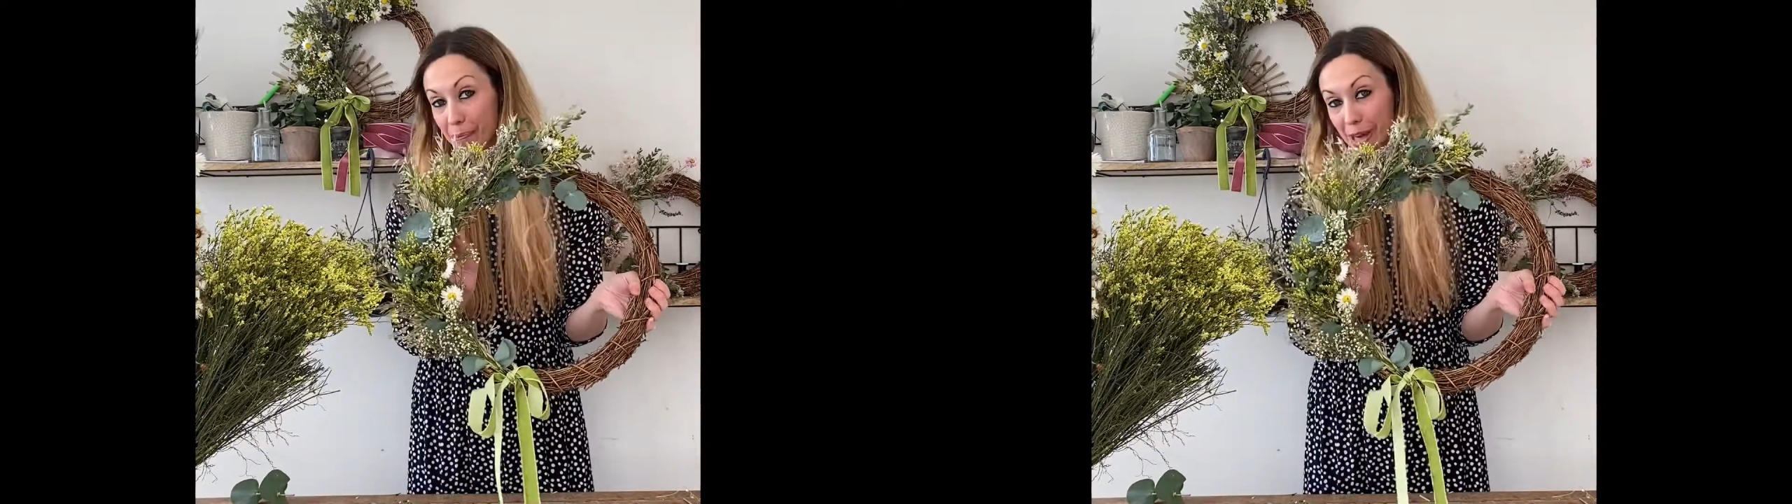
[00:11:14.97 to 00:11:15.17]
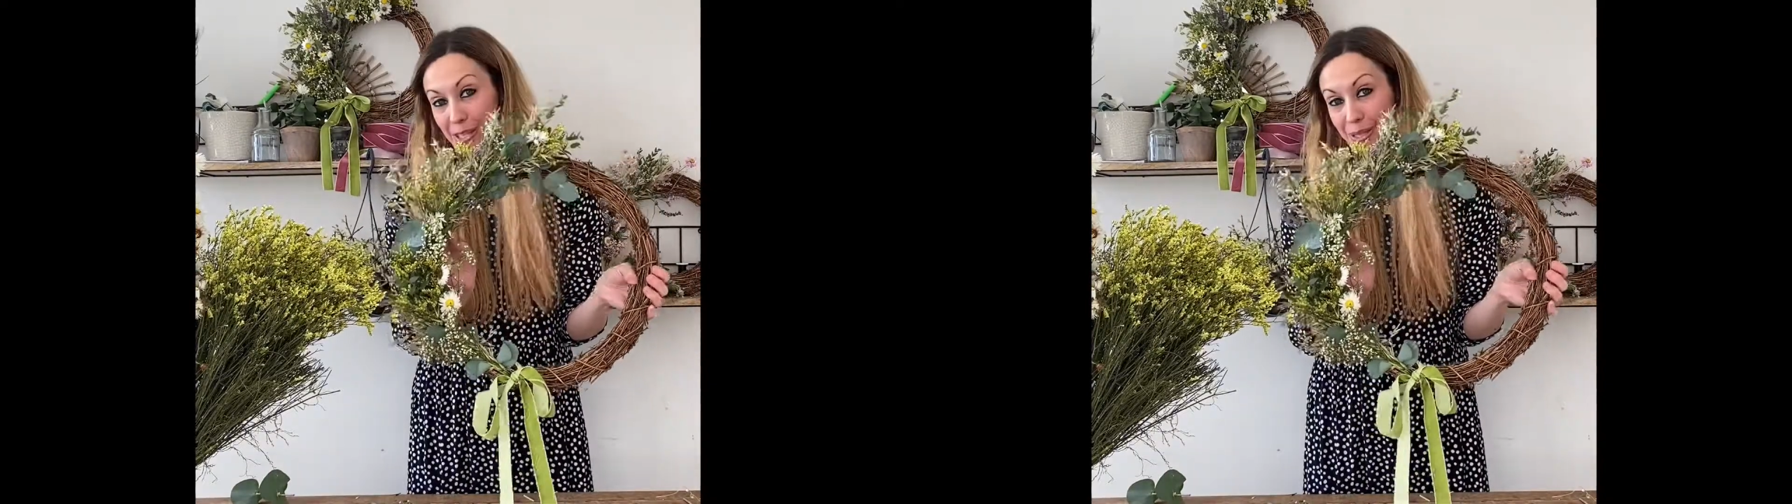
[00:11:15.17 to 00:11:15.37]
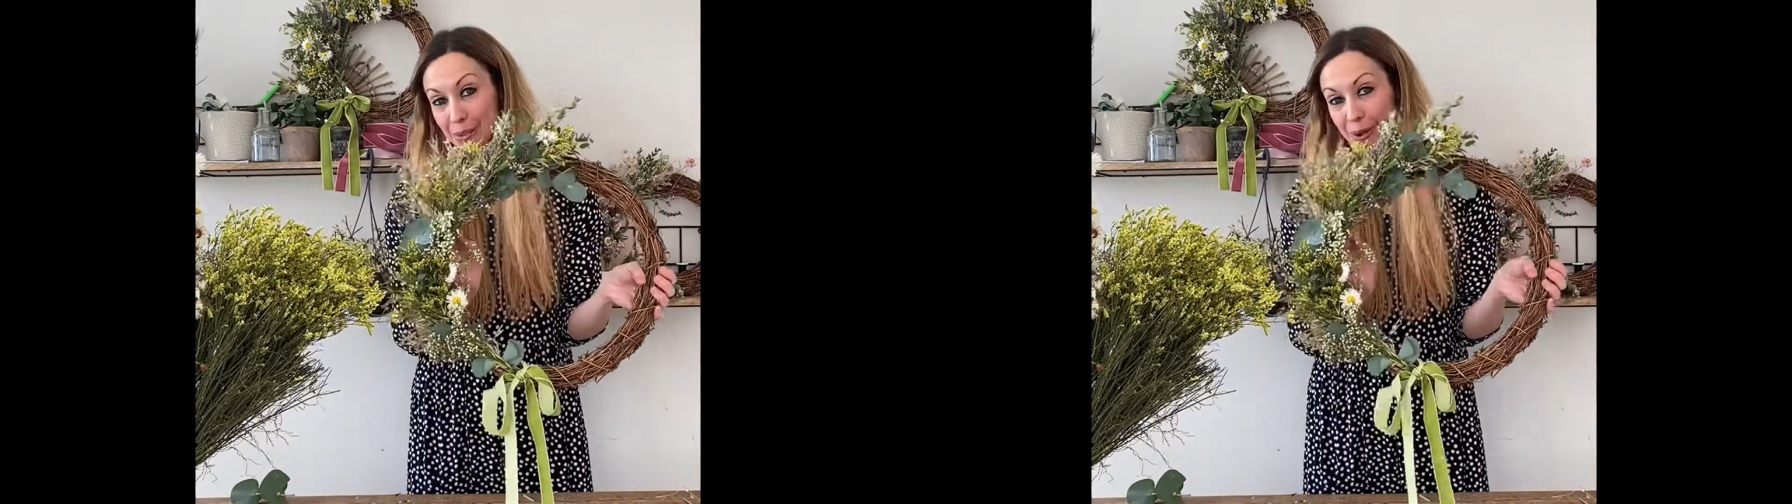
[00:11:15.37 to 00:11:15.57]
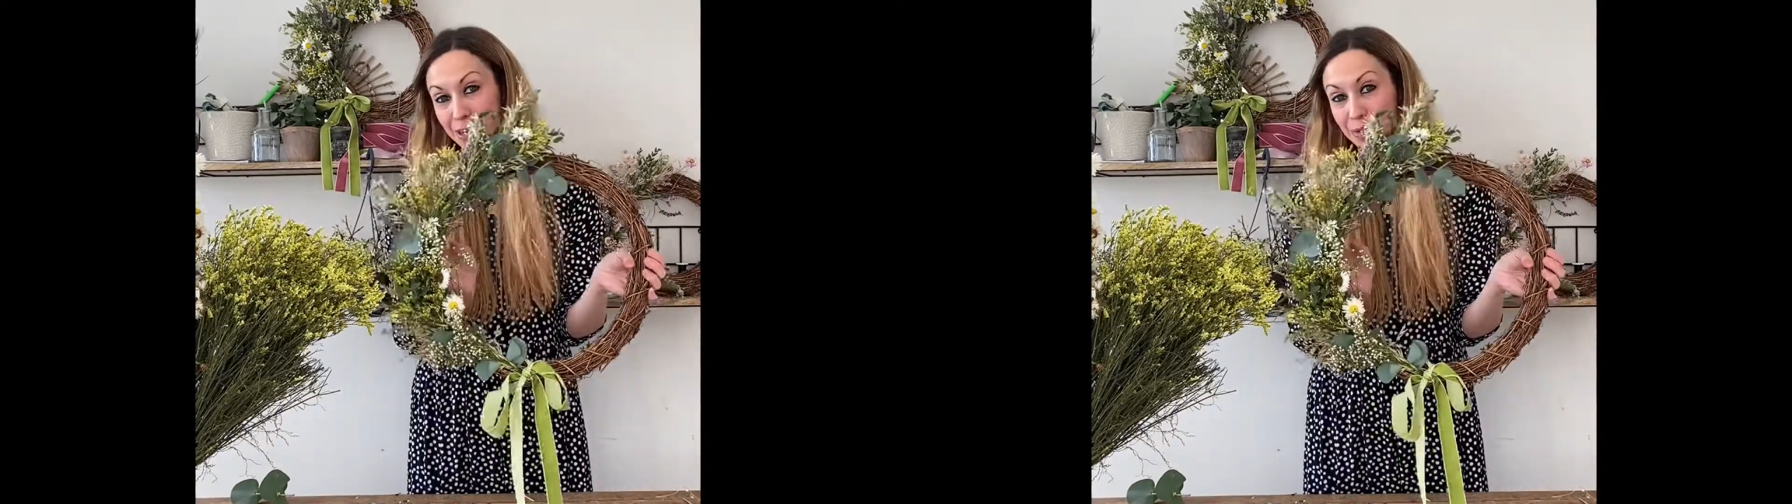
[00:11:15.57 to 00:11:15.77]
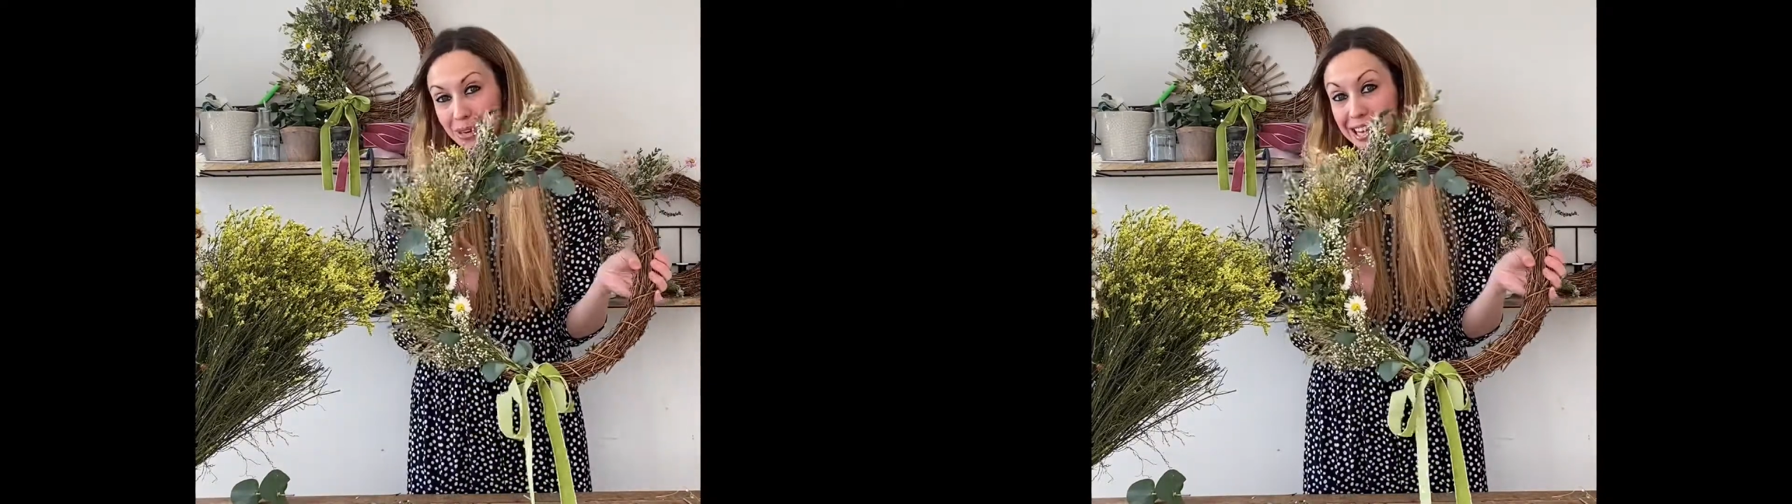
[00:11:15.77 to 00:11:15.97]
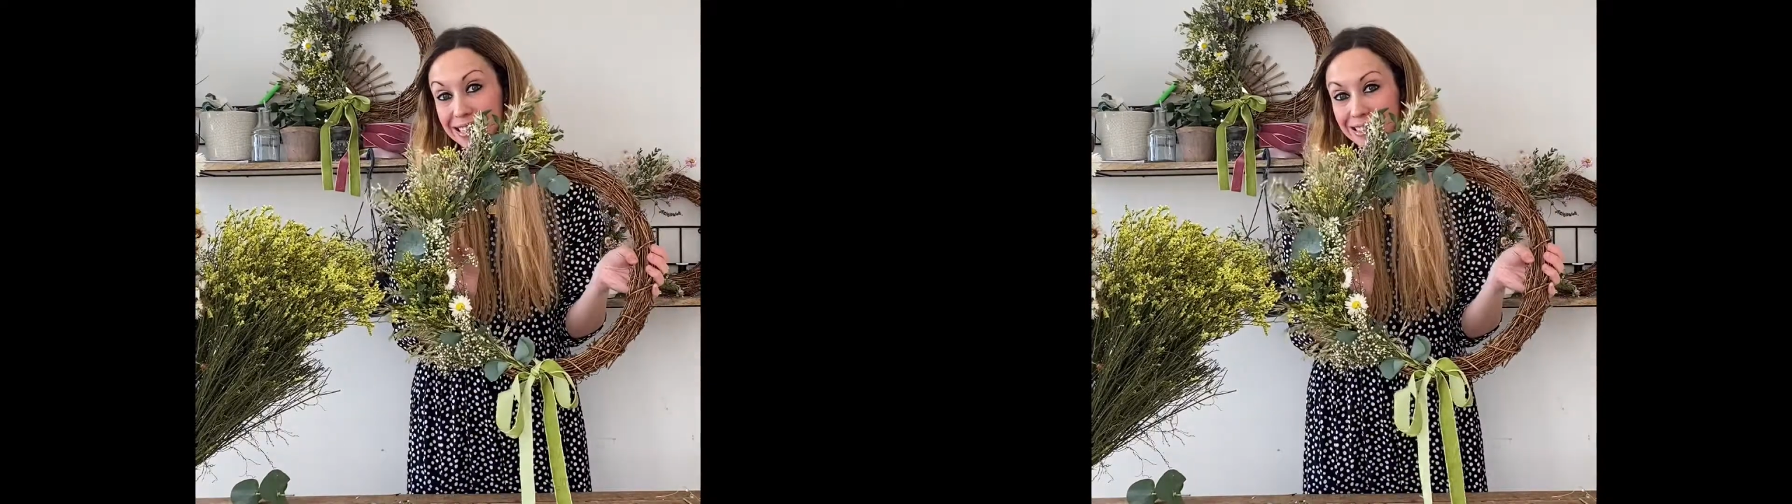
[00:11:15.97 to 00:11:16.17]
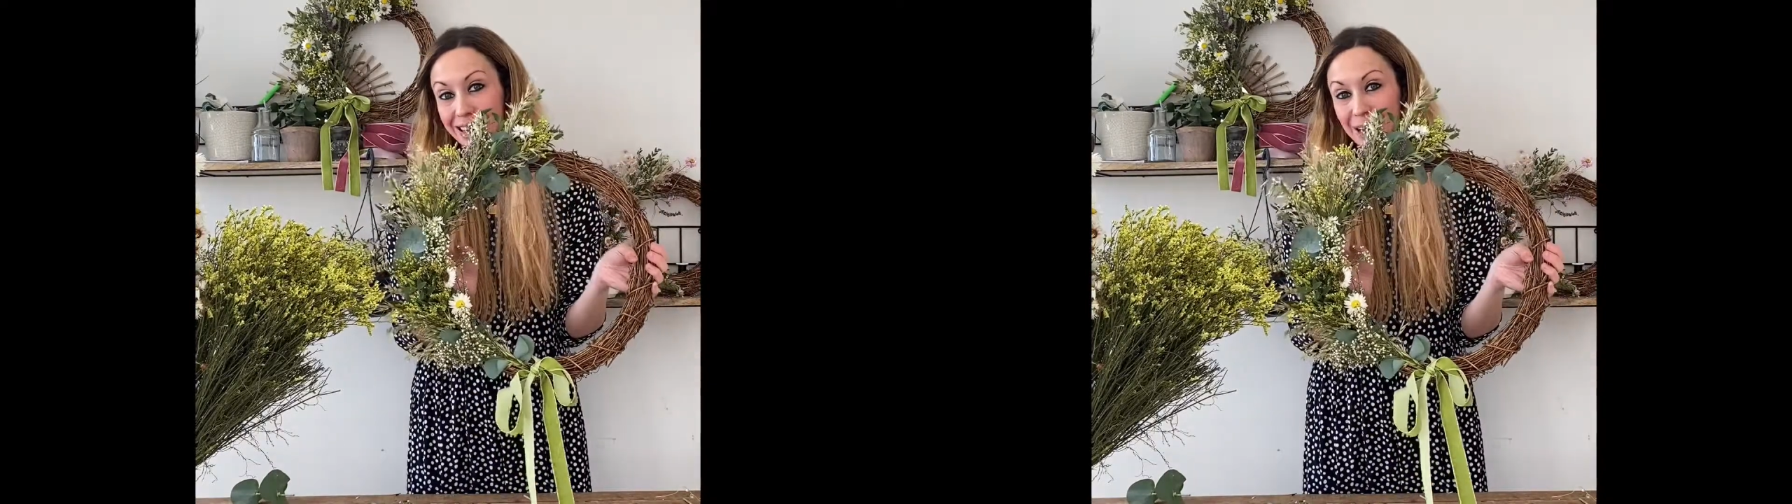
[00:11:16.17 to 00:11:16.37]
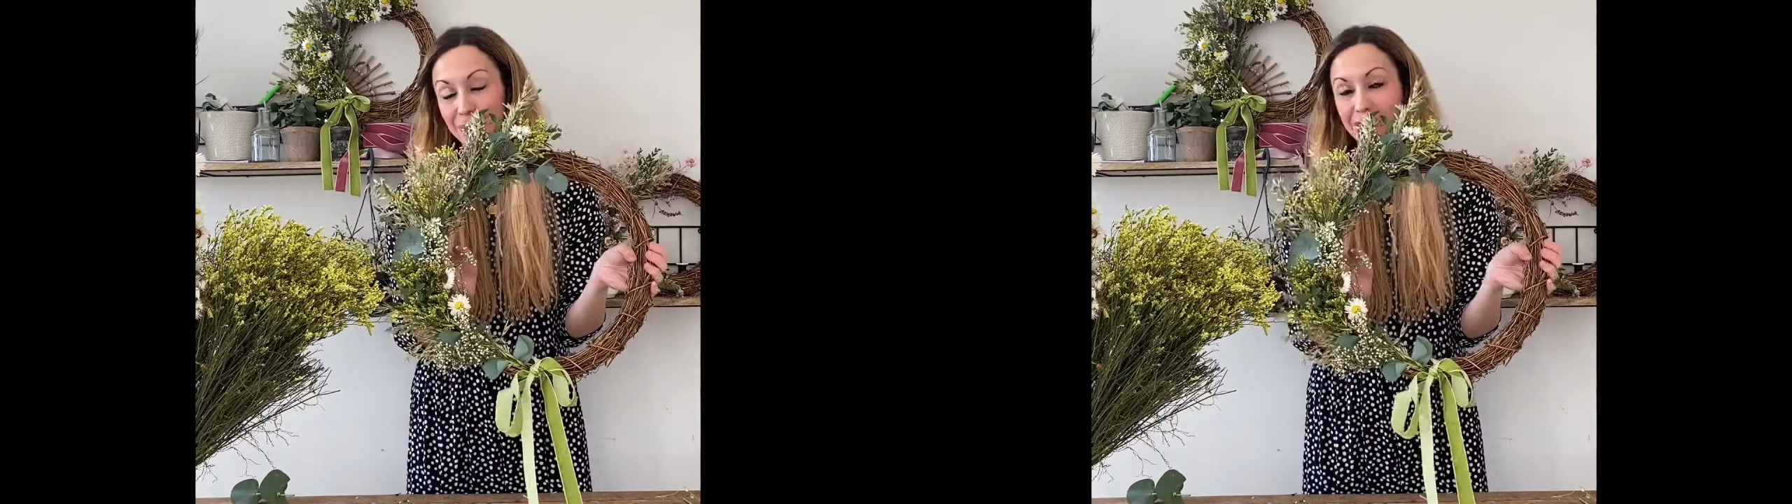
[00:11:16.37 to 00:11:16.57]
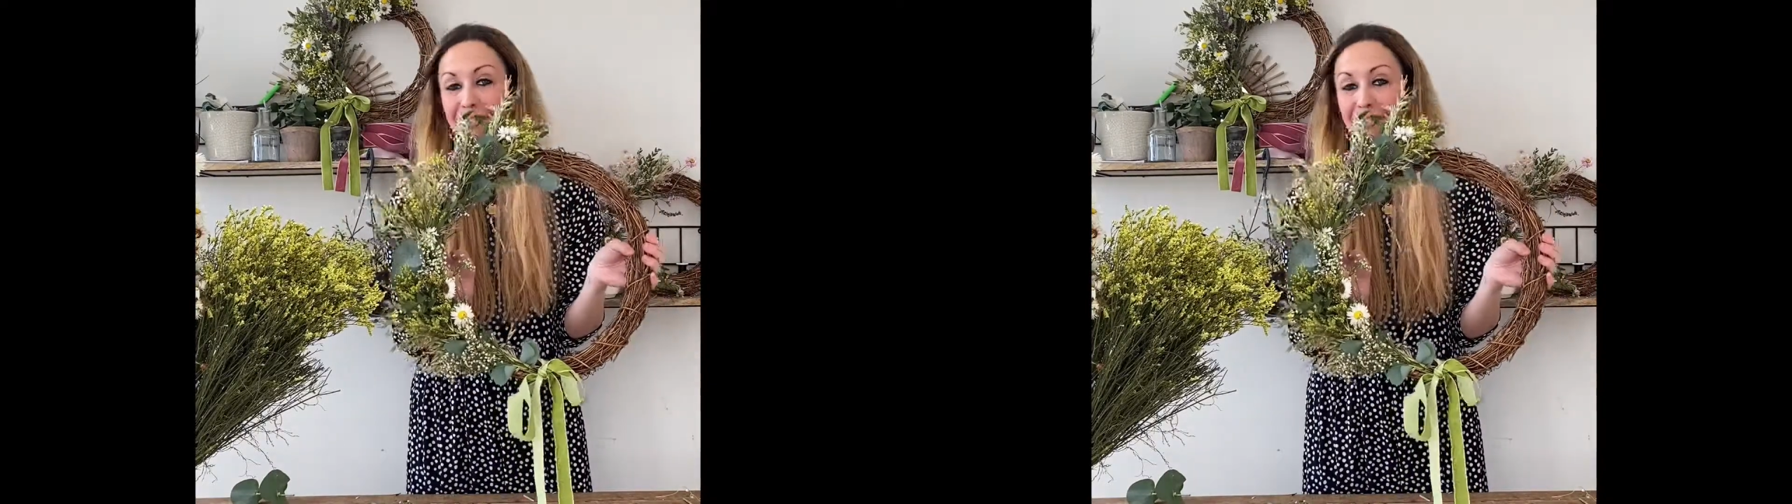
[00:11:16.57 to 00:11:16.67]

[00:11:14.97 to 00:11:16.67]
purchased one and you're keen to get one,